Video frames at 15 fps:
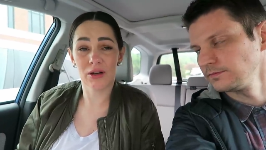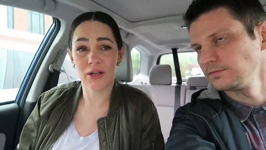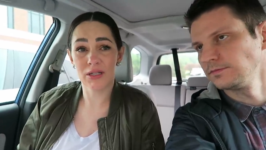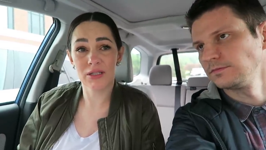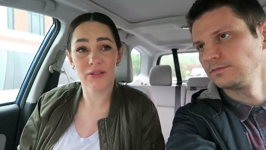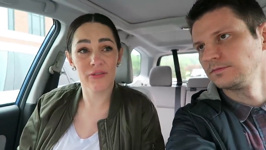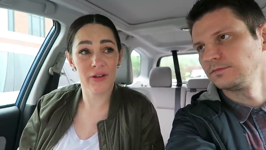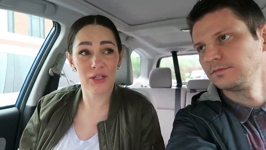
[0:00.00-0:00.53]
Speaker 1: heart
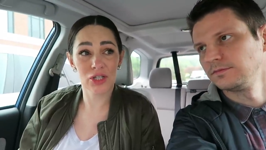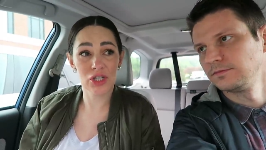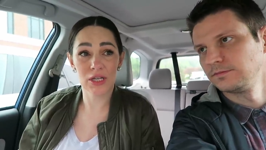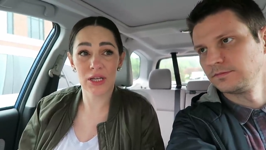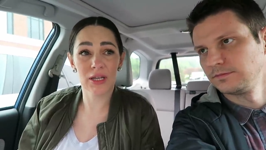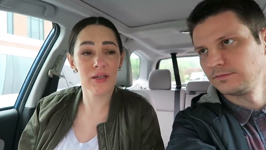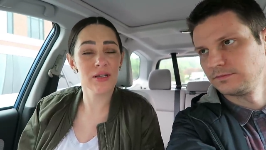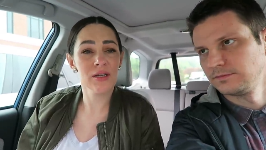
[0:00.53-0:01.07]
is
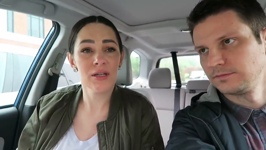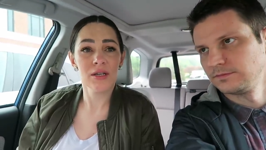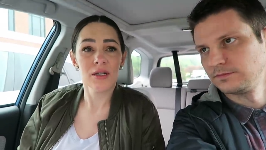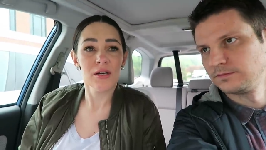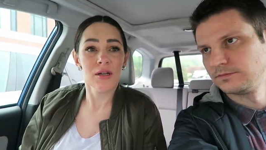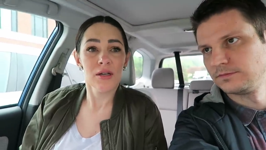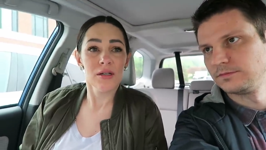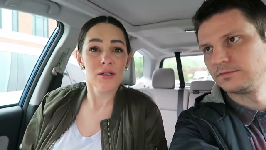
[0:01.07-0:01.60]
functioning.
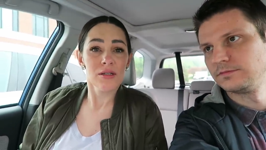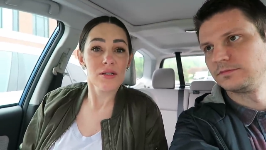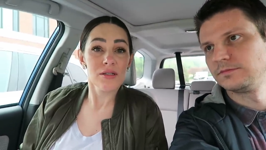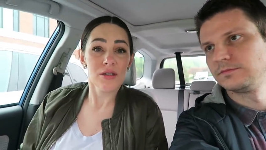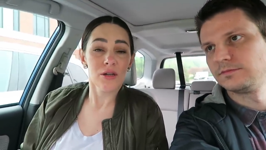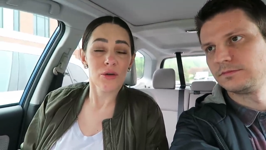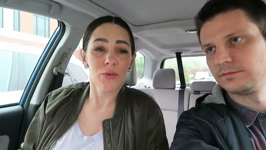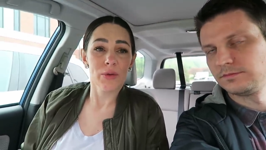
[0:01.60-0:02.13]

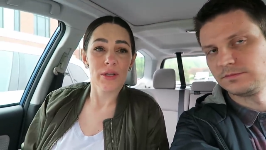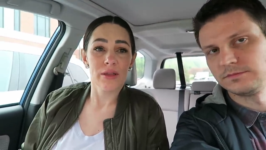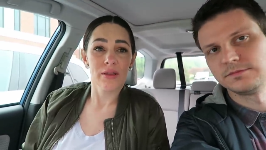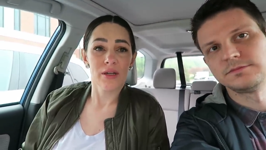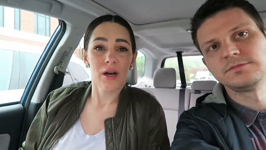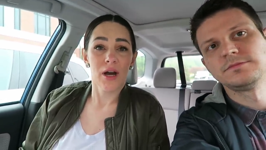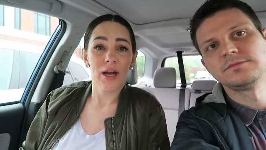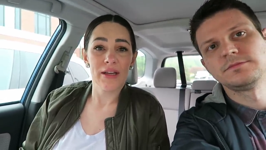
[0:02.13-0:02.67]
So with
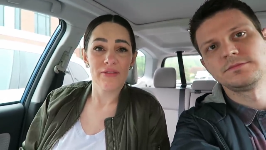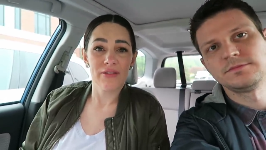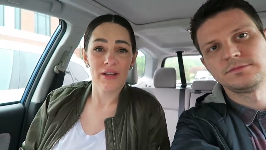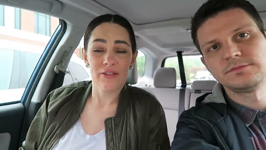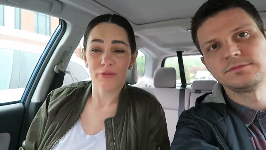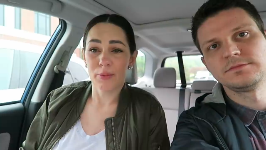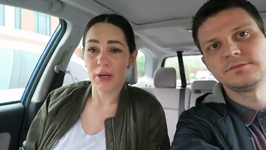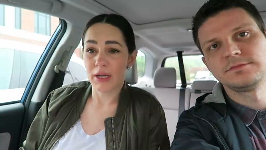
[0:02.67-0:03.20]

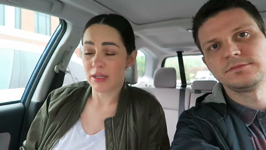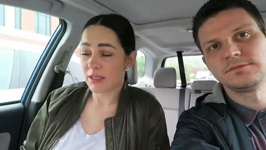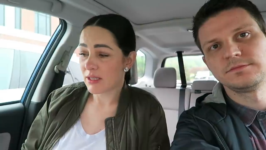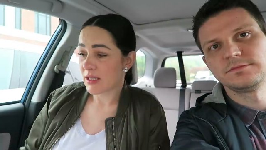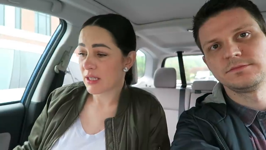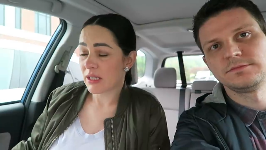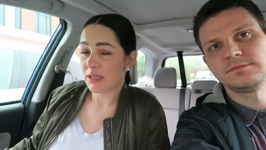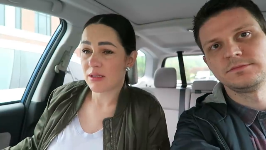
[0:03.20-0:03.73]
IVF
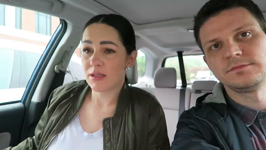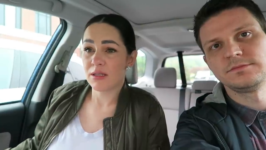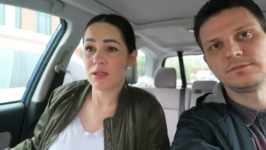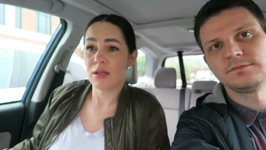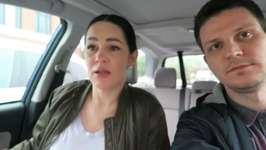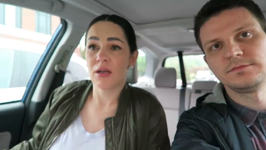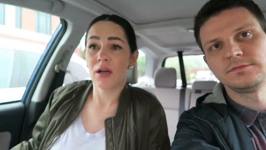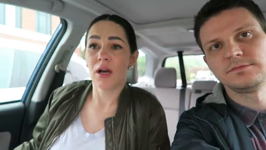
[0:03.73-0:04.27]
pregnancies,
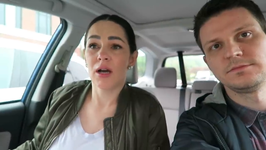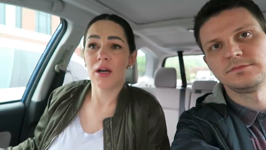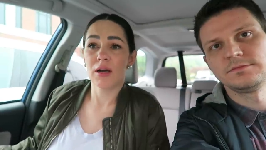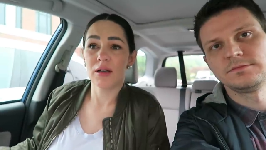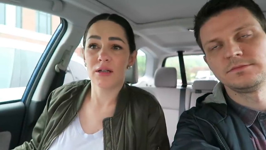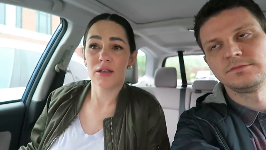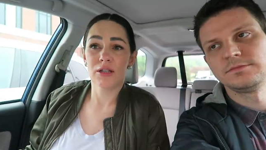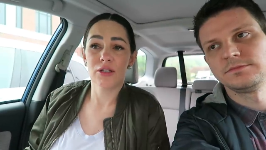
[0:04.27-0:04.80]

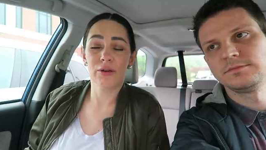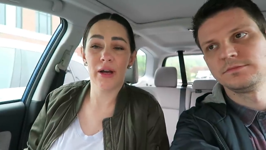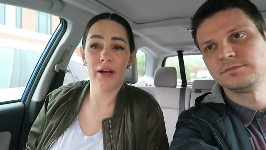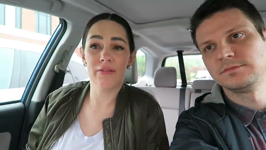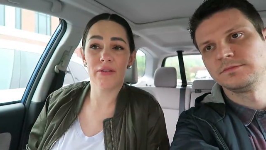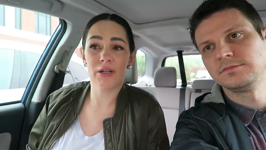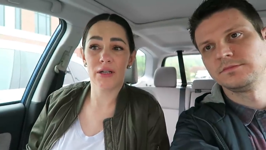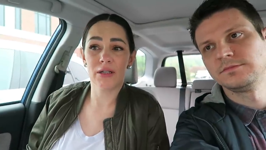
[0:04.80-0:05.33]
uh, you
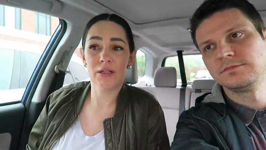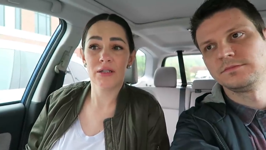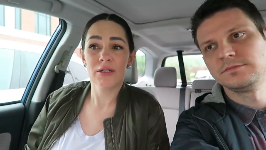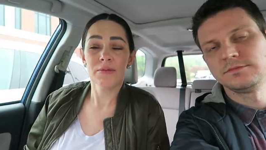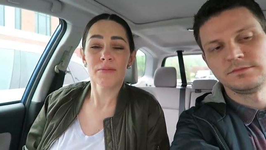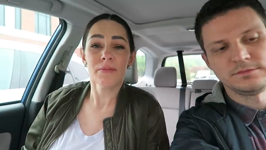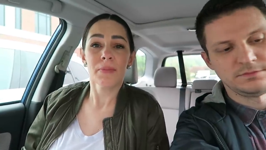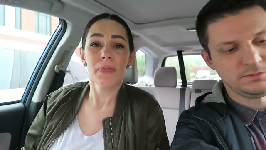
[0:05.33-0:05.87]
have a
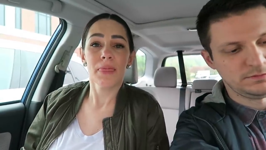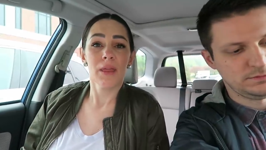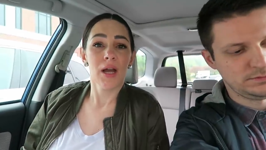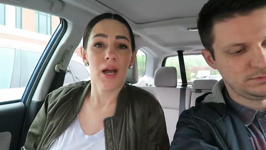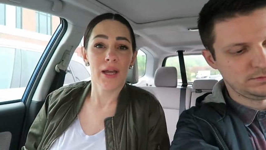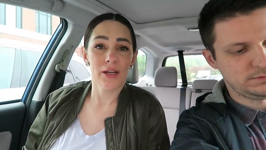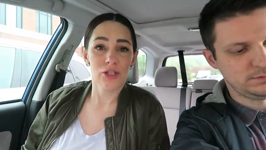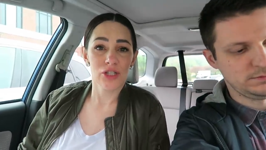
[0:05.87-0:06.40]

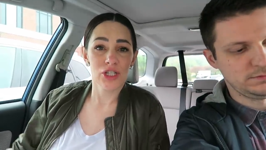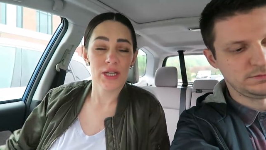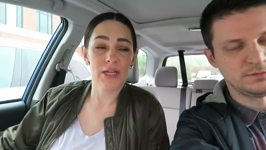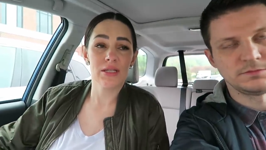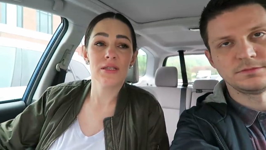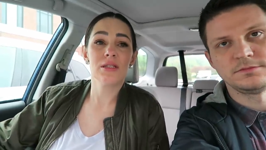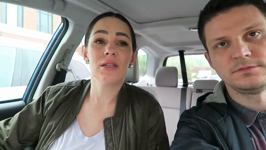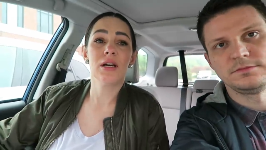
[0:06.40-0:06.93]
higher
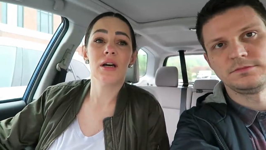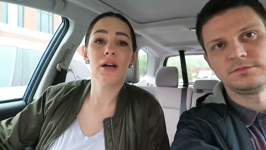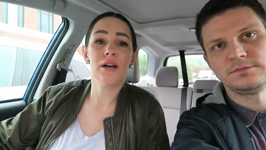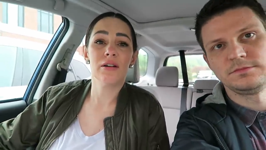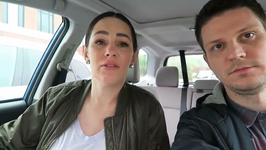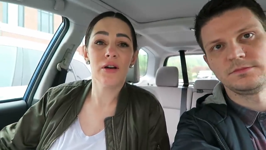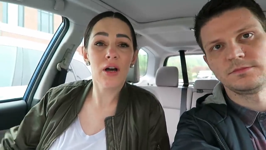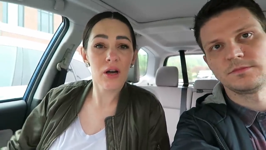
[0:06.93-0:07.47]
chance
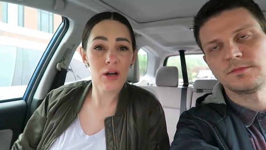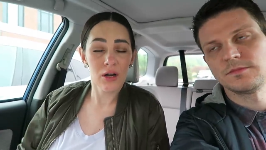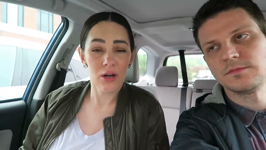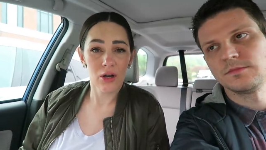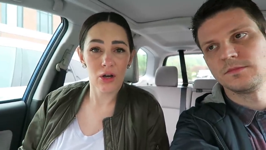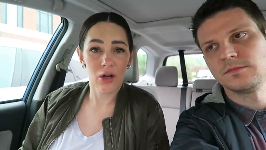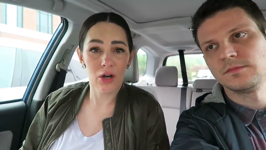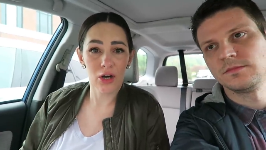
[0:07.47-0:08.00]
of
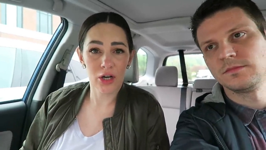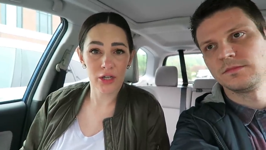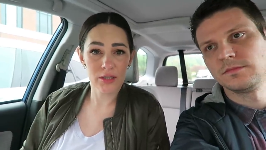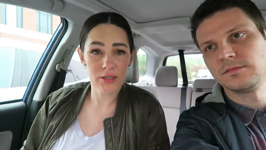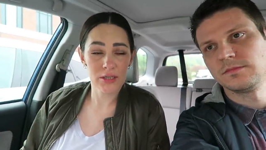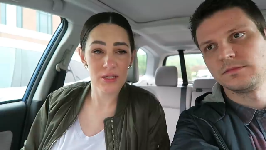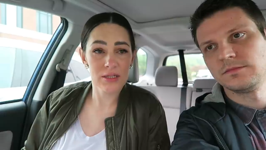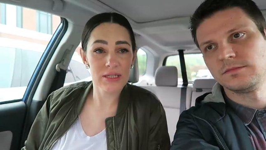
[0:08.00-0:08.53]

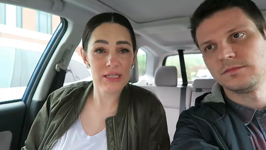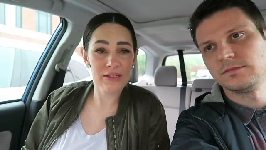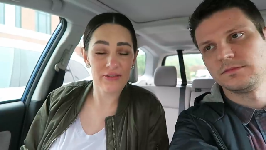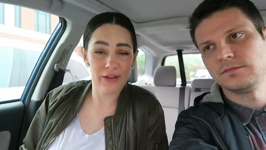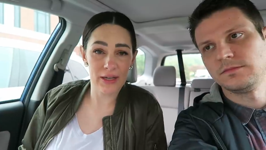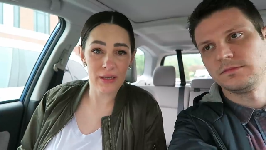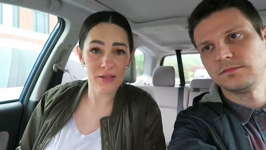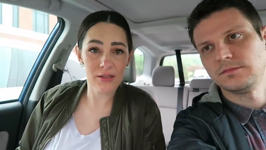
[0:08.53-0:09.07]
heart
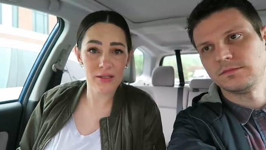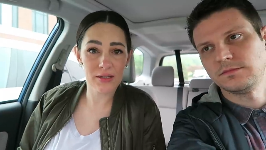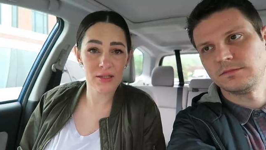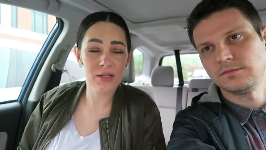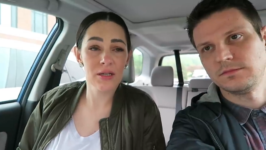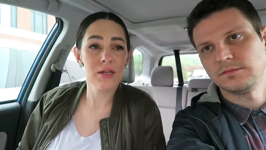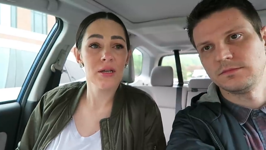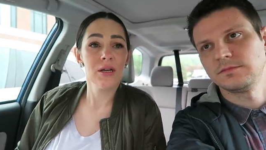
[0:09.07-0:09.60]

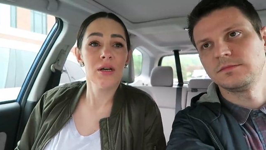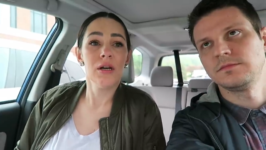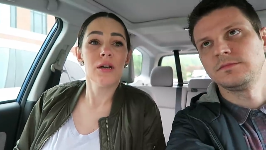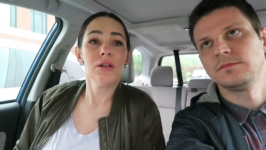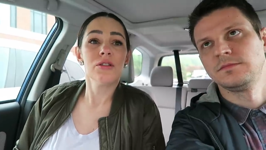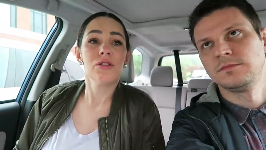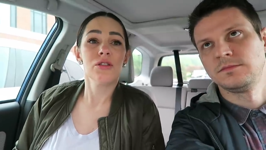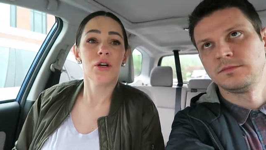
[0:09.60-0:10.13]
defects.
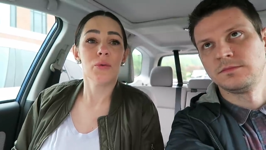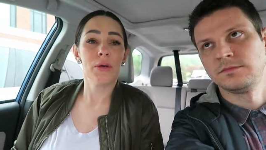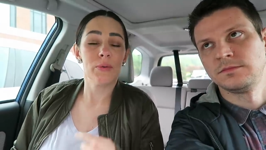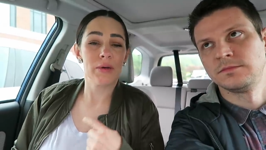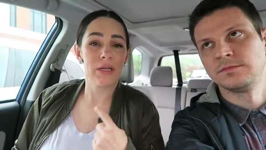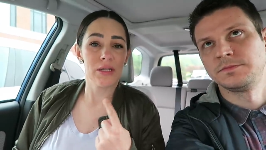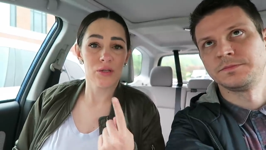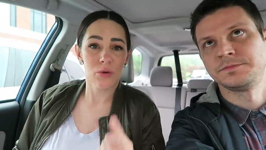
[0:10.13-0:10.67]
So we
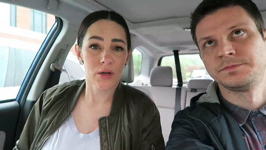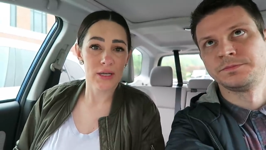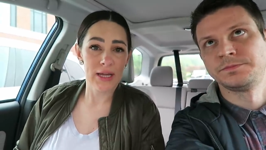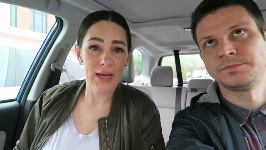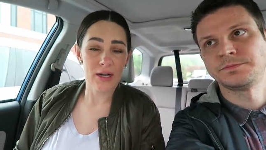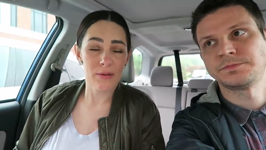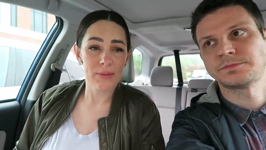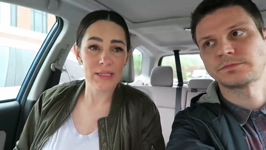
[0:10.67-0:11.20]
went into our
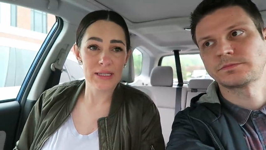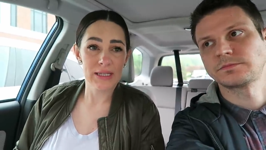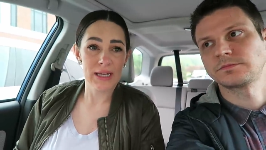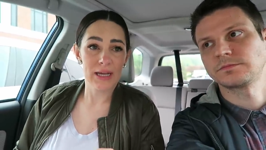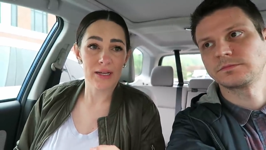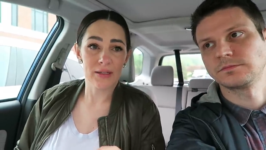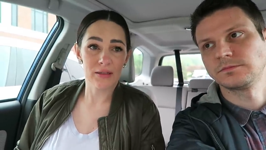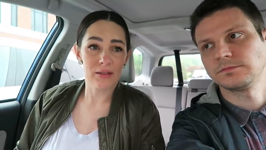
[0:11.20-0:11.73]
anatomy
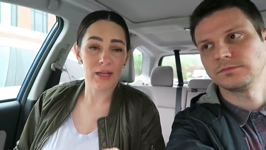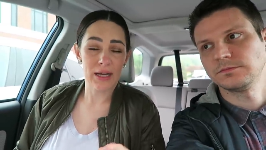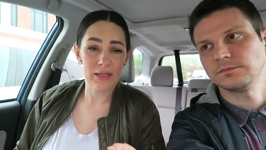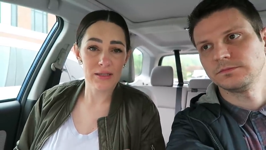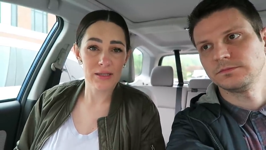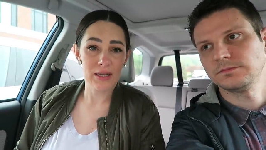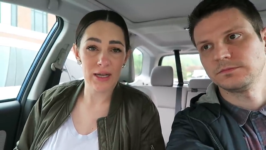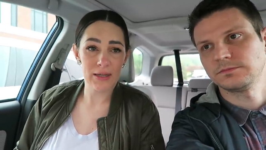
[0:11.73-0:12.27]
scan
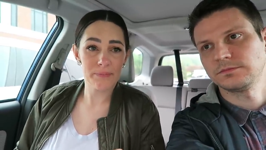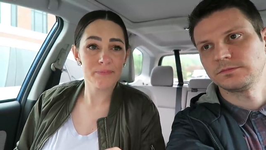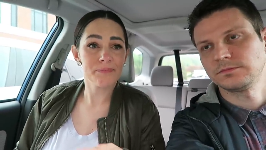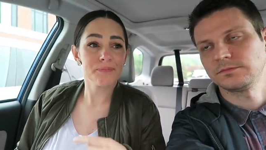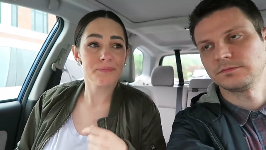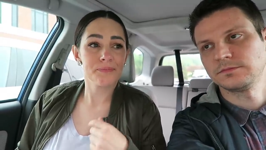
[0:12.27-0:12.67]
last time